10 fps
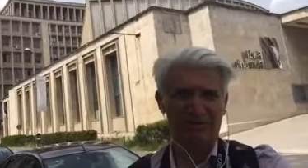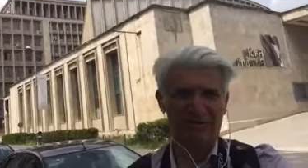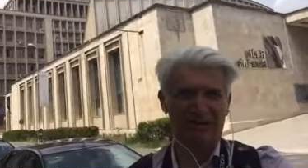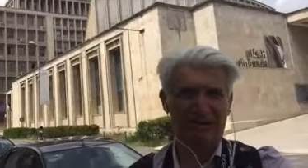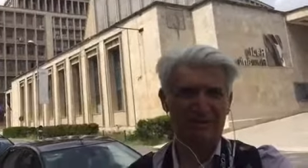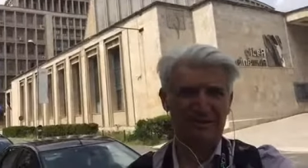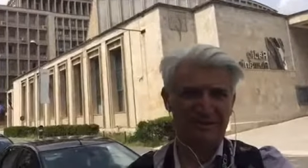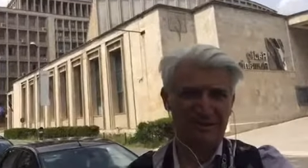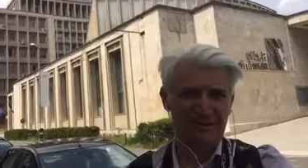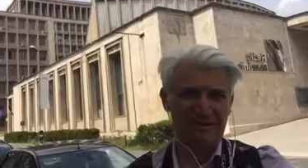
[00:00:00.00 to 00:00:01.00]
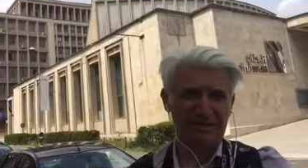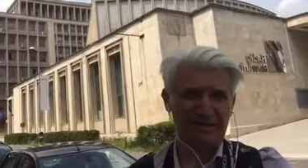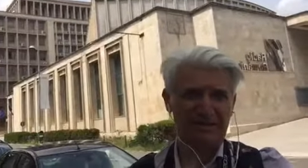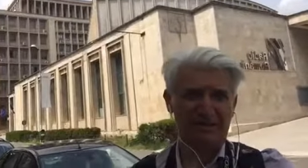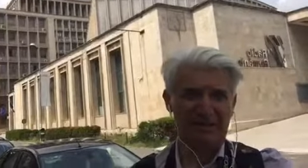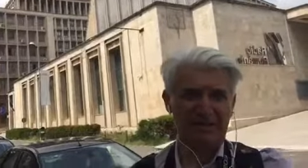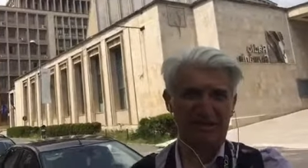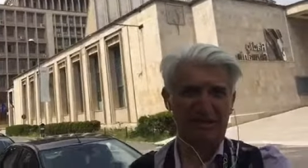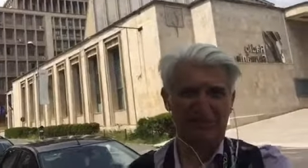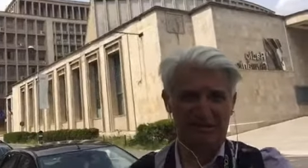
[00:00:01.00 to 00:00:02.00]
the Carol II royal
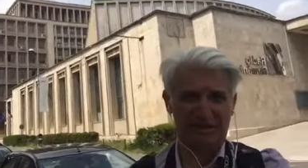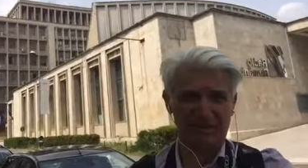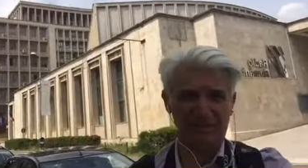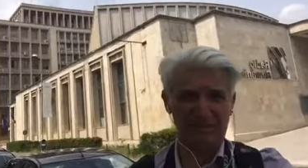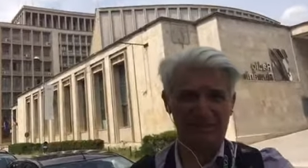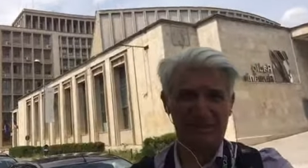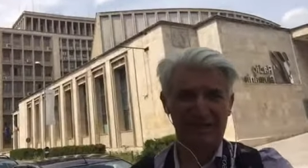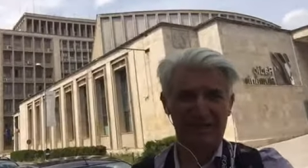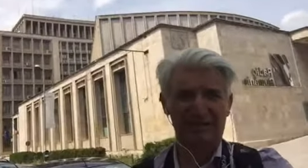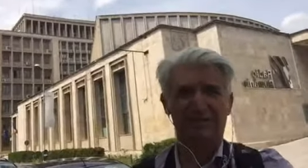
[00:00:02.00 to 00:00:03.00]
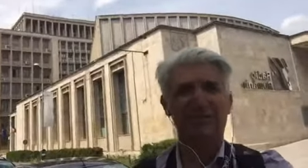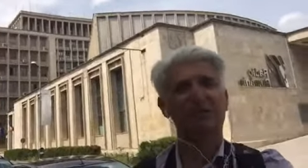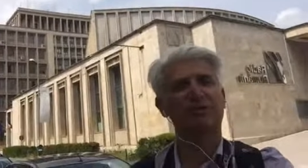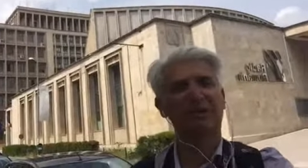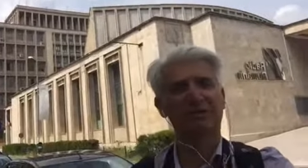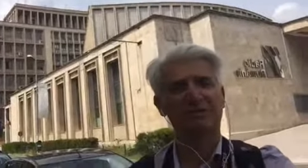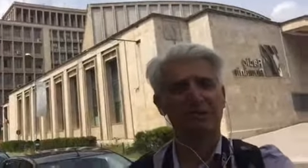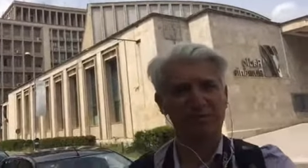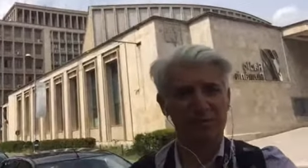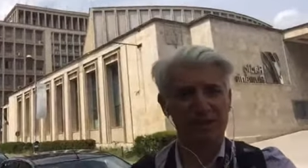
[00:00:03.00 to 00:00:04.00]
dictatorship. So this one was
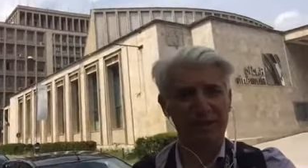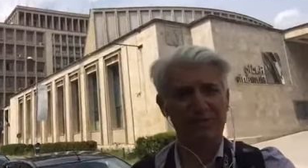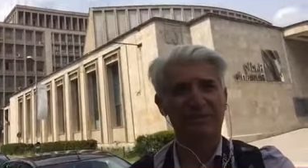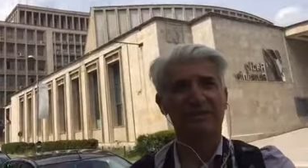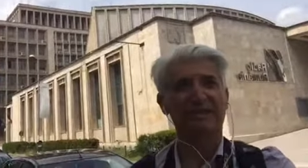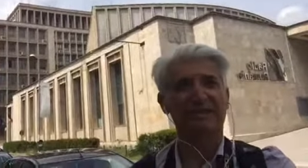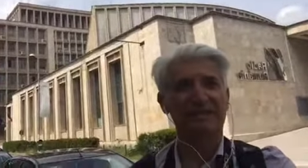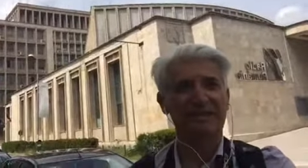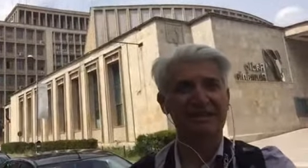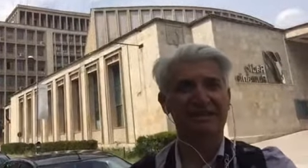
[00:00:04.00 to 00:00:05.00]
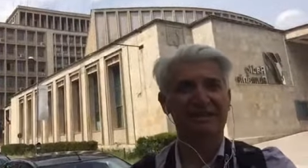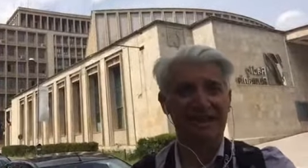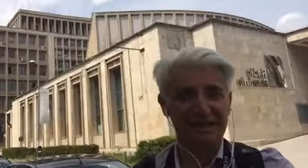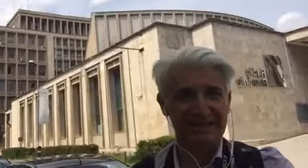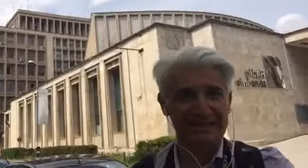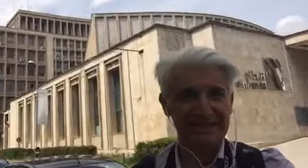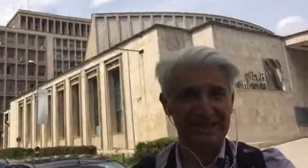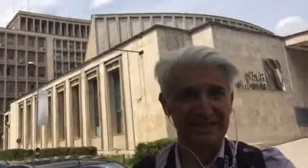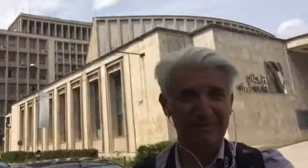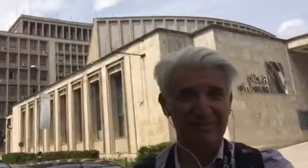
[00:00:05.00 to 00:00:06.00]
put up in the Stalinist
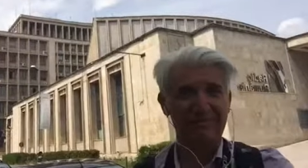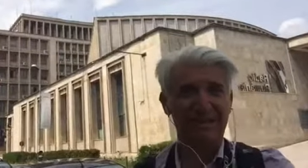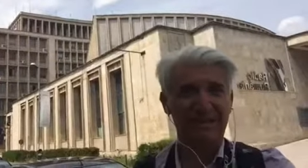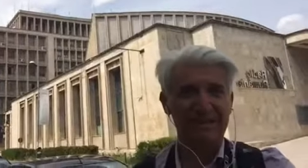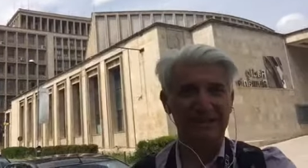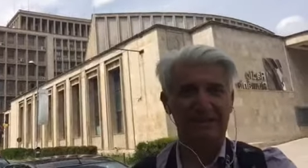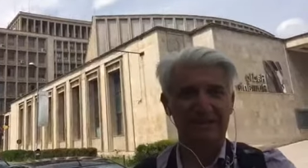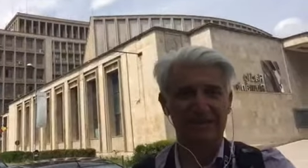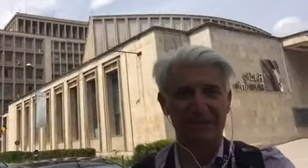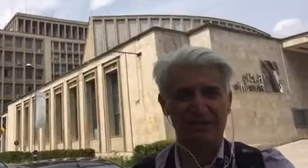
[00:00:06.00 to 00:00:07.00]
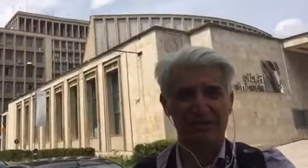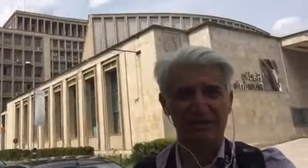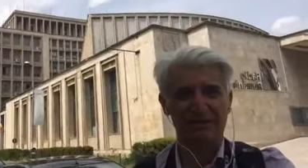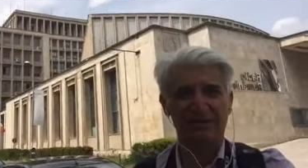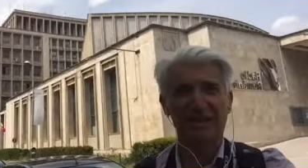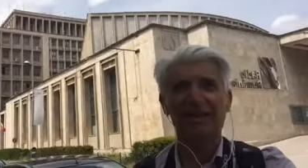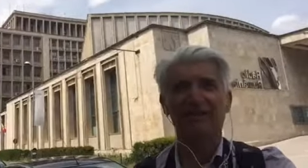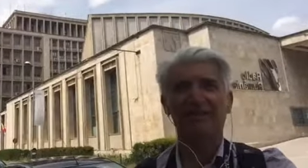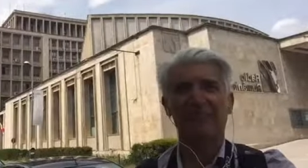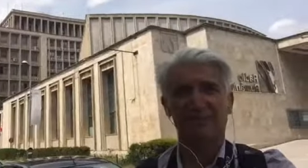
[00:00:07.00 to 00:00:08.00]
time, 1952.
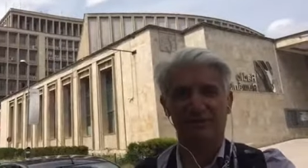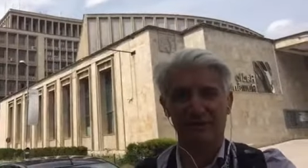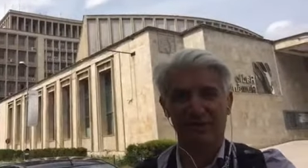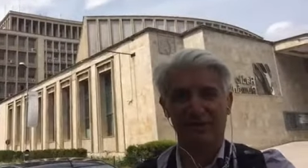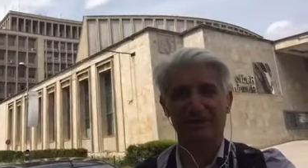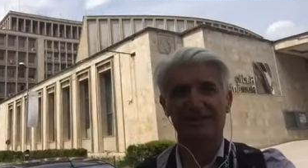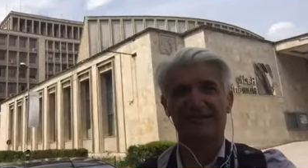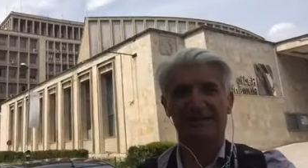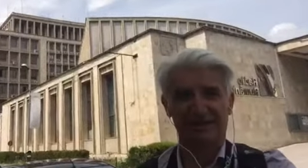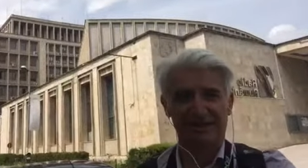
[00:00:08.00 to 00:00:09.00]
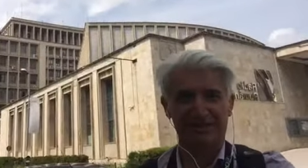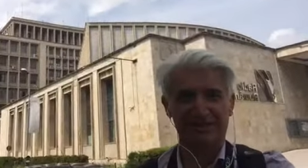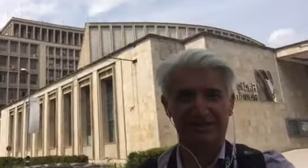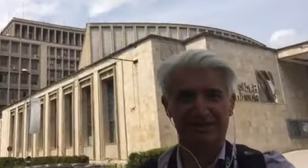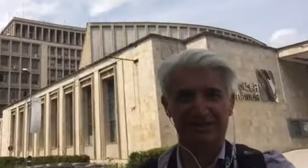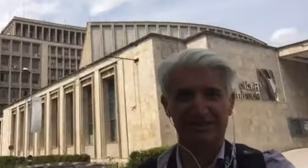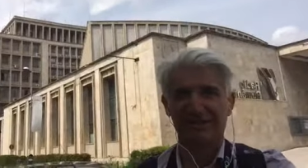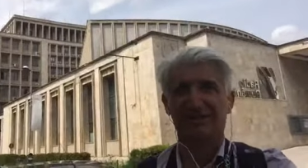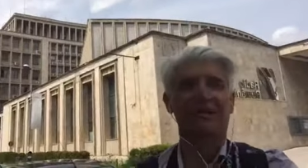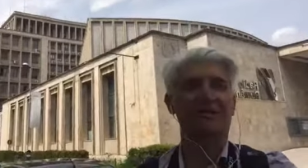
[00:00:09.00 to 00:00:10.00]
The project is fascist
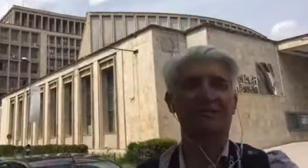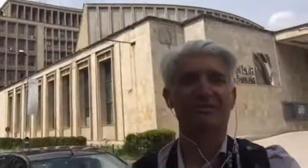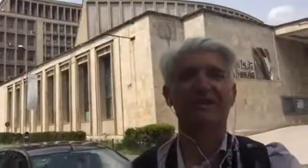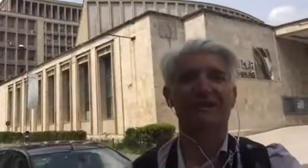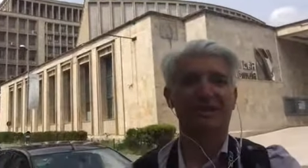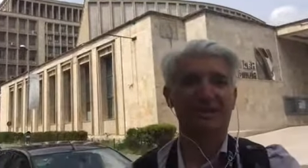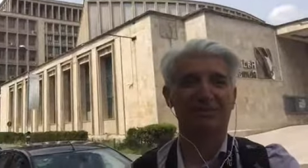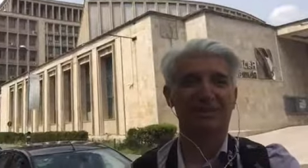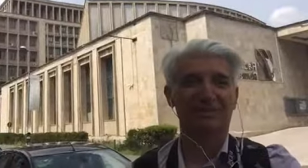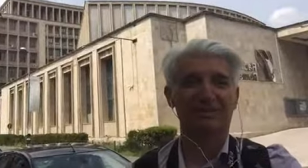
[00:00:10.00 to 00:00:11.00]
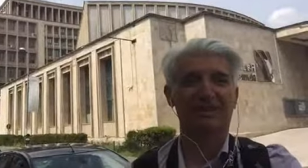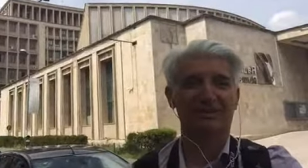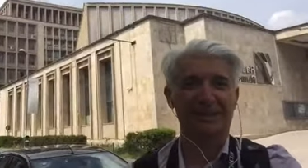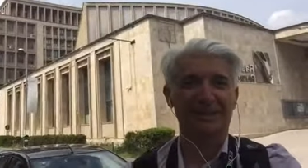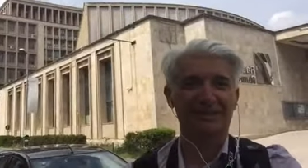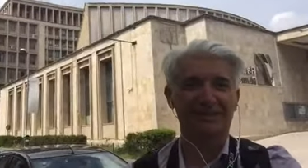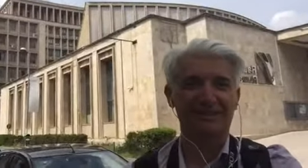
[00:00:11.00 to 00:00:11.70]
and they are very happy with each other.